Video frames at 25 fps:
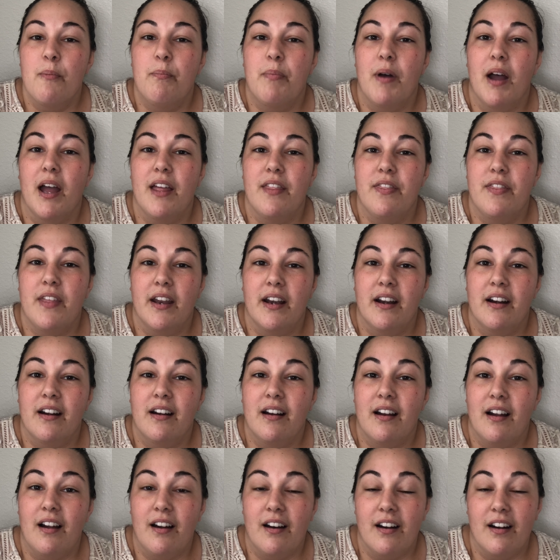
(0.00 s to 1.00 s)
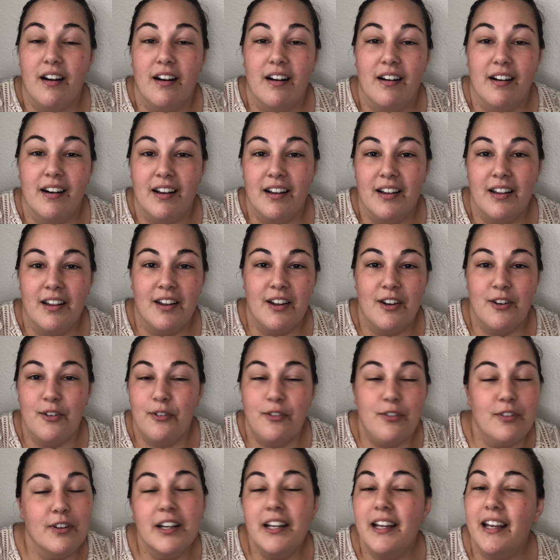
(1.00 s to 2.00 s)
but there are
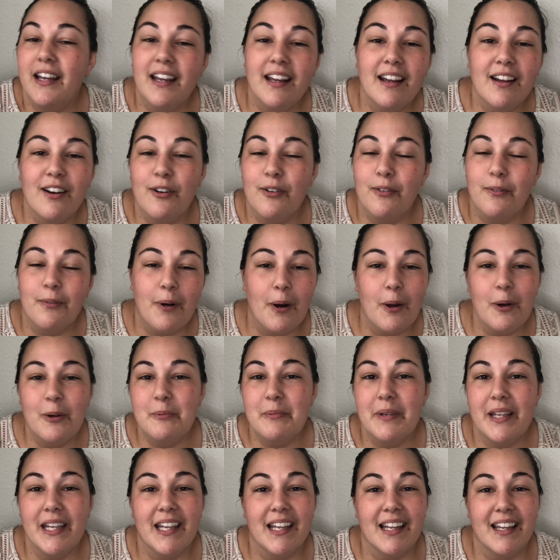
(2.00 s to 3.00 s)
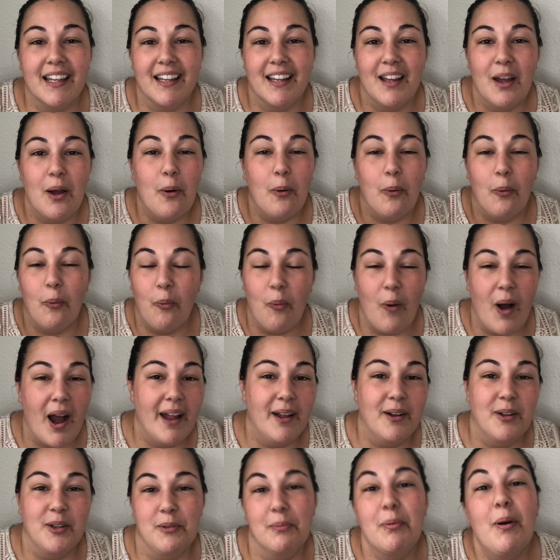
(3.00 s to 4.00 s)
free roaming
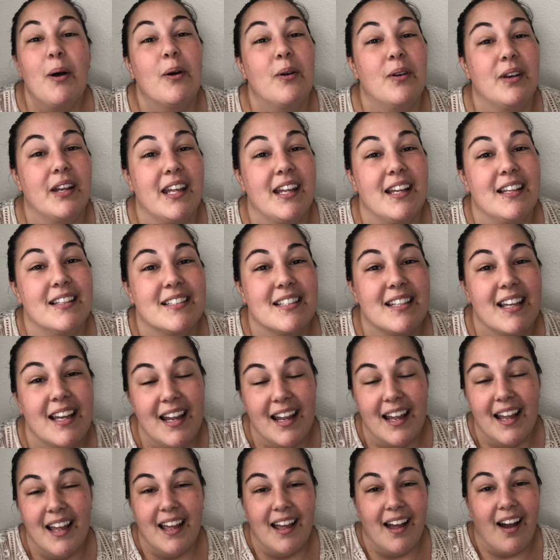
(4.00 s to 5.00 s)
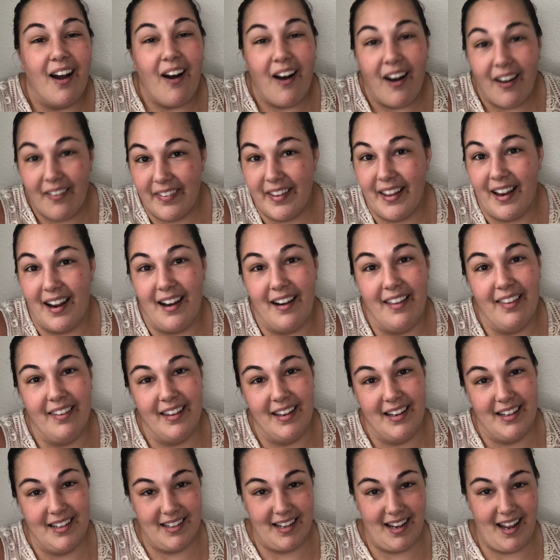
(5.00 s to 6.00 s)
wild ponies on the
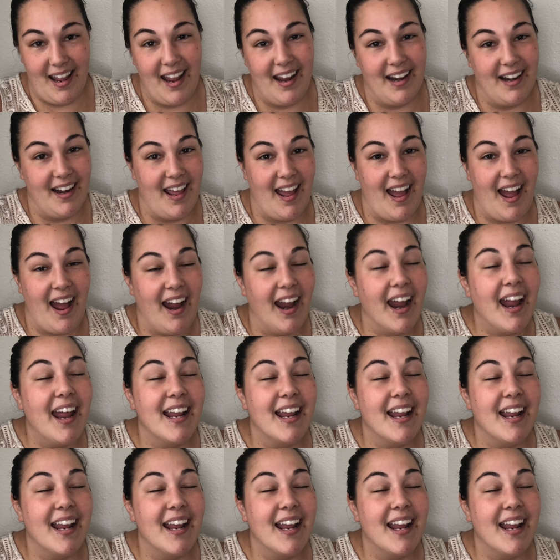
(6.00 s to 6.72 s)
island and I